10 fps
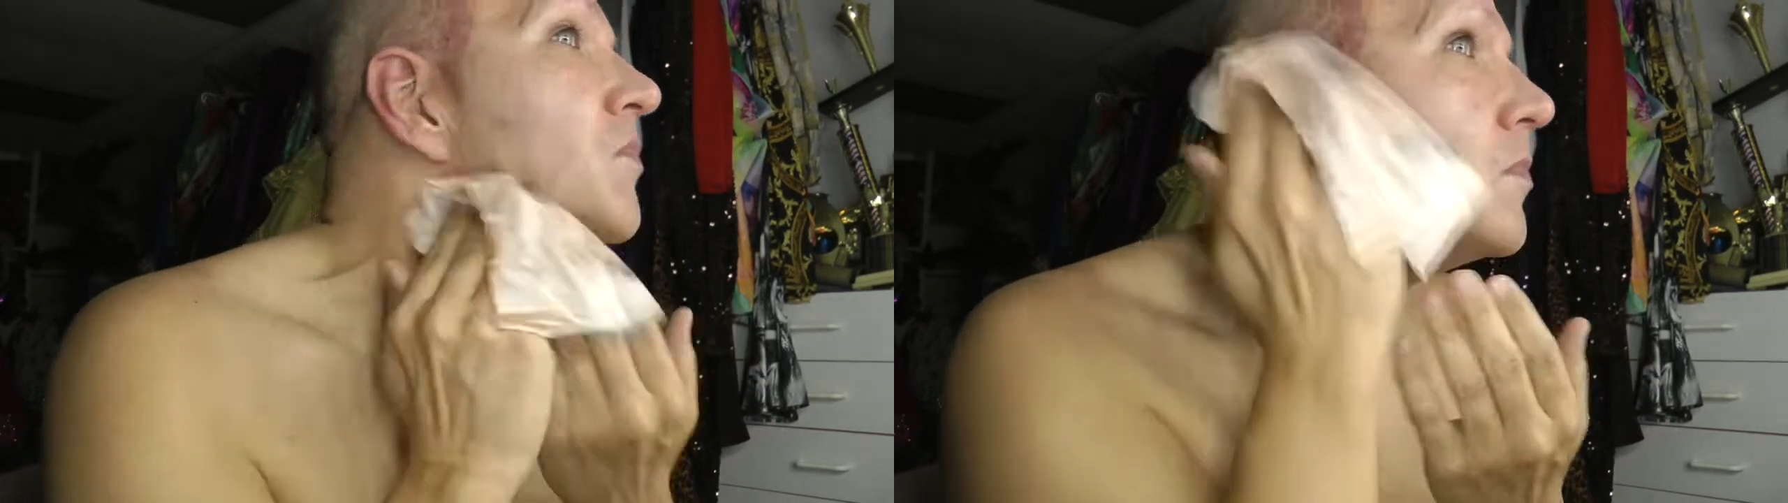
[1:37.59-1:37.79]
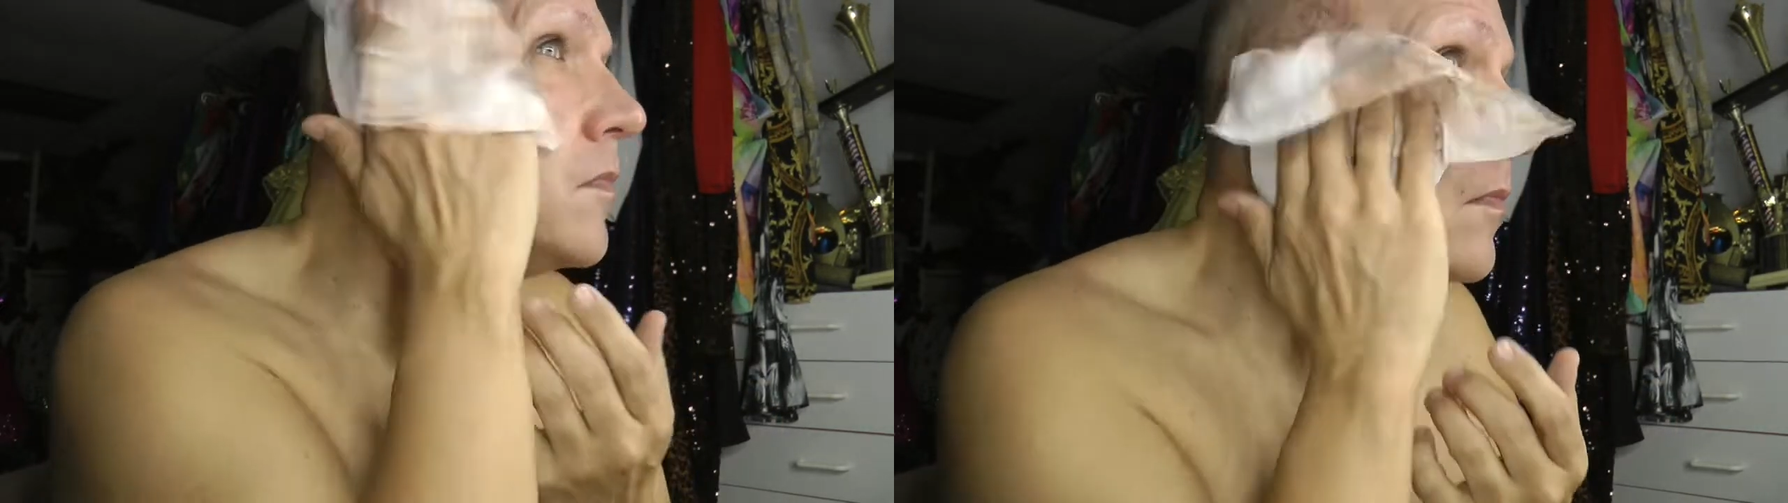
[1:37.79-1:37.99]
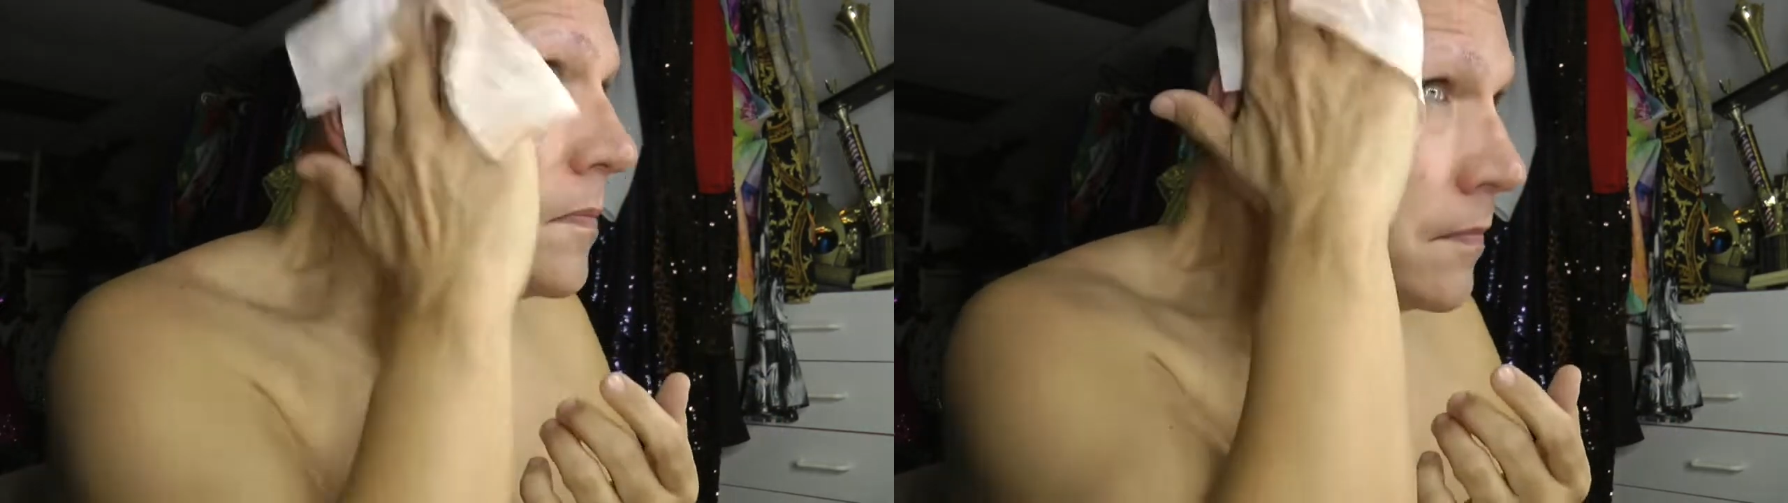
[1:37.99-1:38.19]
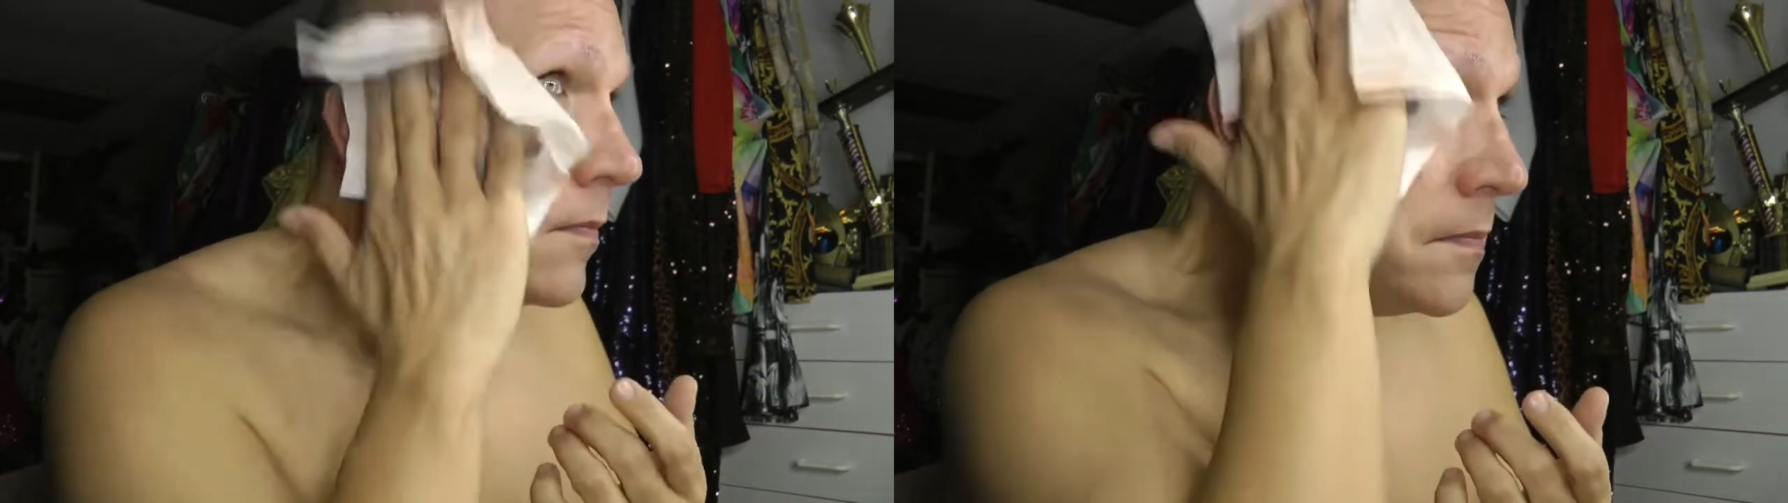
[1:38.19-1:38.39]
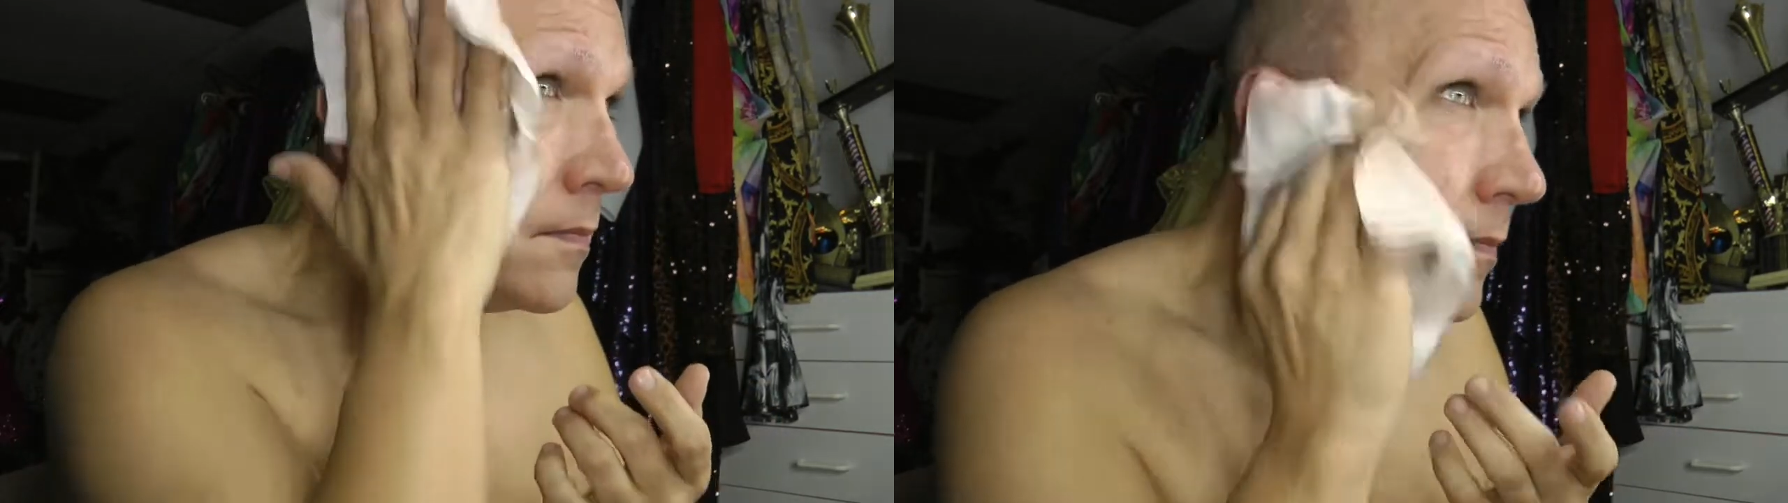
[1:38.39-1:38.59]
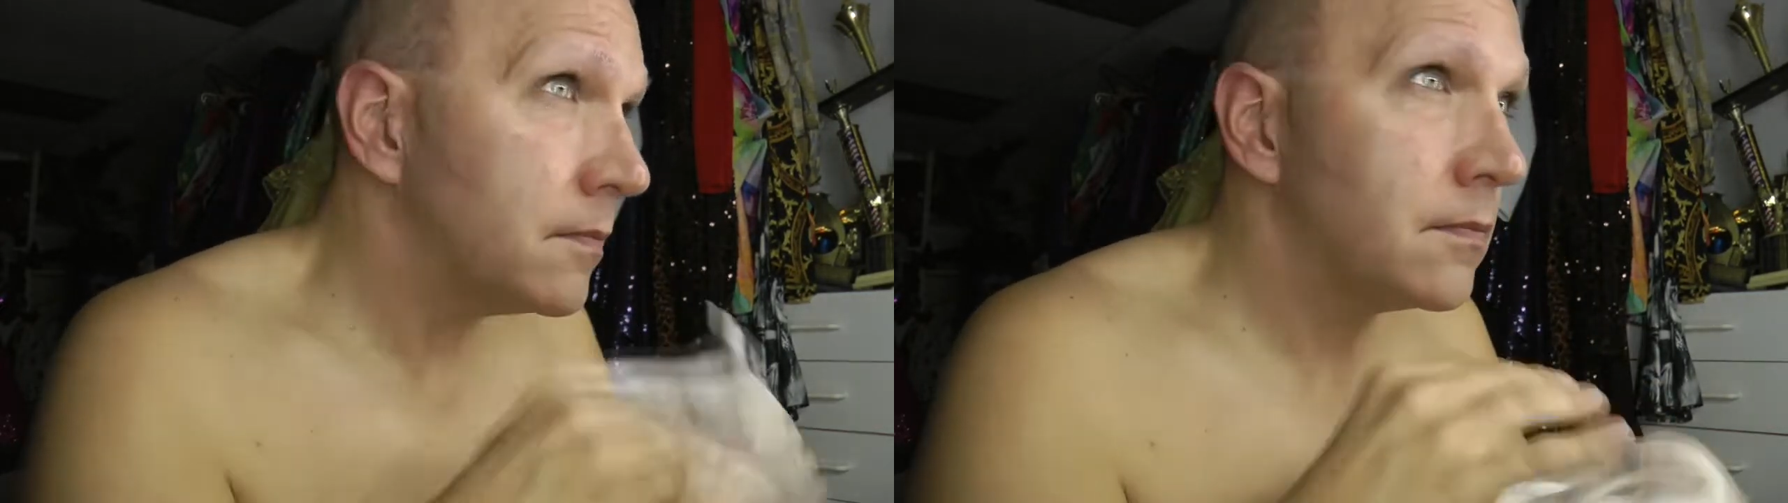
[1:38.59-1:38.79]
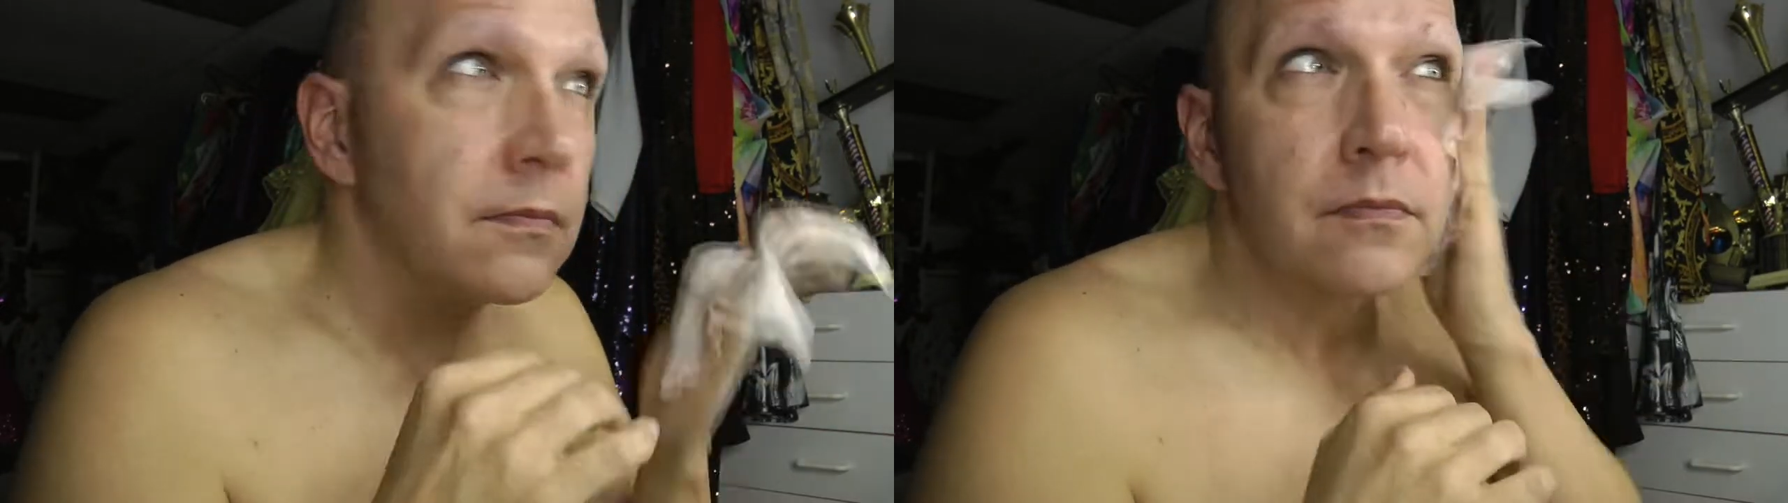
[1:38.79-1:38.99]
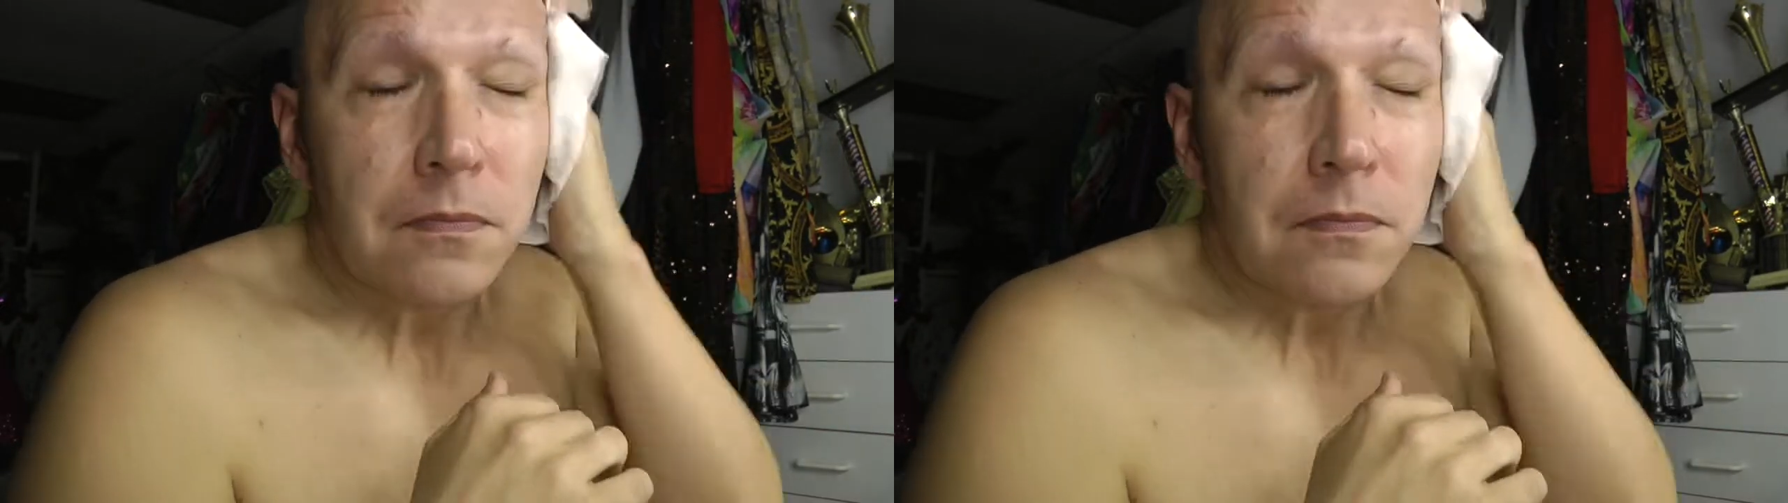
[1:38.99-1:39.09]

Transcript: a positive space?